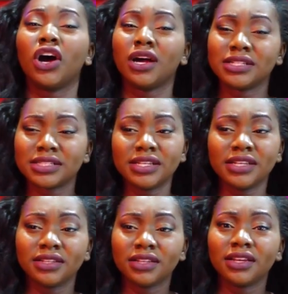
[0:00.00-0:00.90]

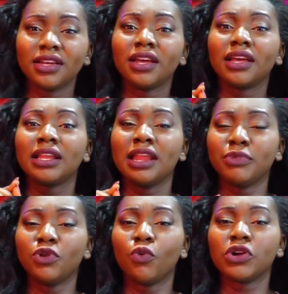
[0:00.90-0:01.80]
Honestly, let
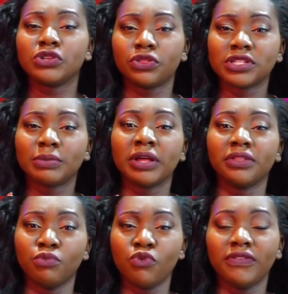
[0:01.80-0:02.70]
me know what you thought
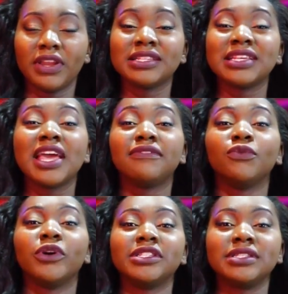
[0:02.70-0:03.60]
about the movie. That's if
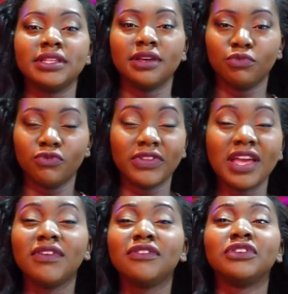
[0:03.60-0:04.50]
you went to see the movie.
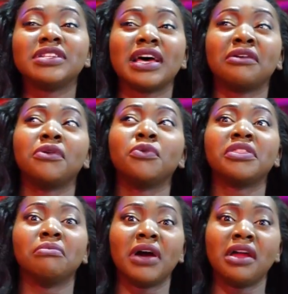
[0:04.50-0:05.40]
Even if you disagree
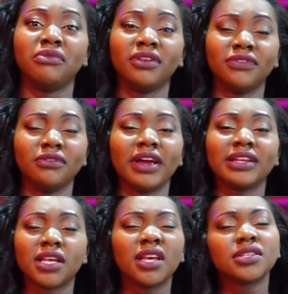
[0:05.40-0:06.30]
with my review,
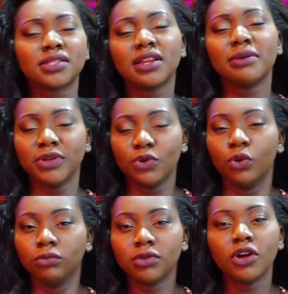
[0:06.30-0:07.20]
right? Still let me
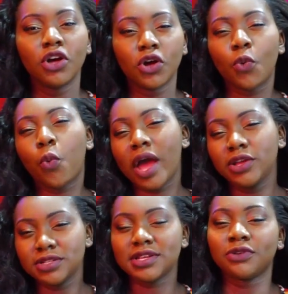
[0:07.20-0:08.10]
know why
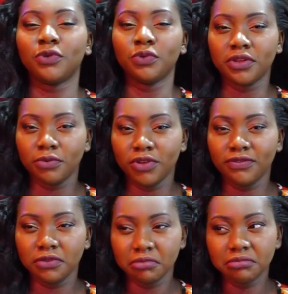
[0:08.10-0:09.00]
you disagree with the
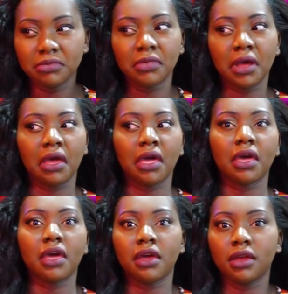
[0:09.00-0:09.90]
review.
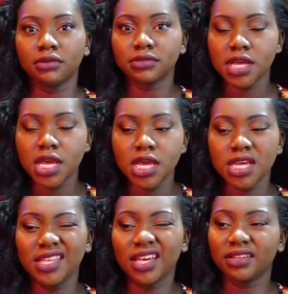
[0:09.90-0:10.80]
And
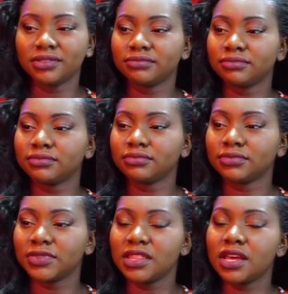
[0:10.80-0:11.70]
yeah,
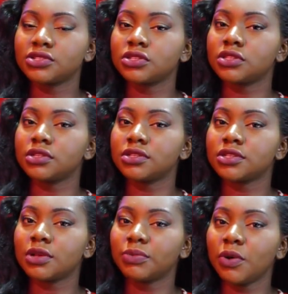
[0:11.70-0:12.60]
that's just it.
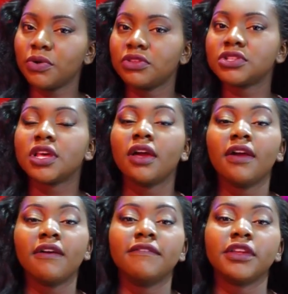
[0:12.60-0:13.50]
So I'm done with this
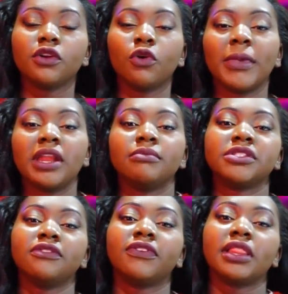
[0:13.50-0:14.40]
video. My name
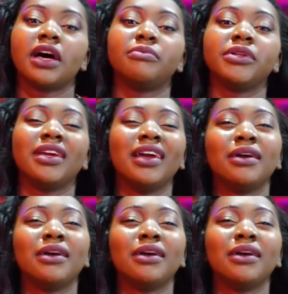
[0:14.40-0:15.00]
is Ifalabi.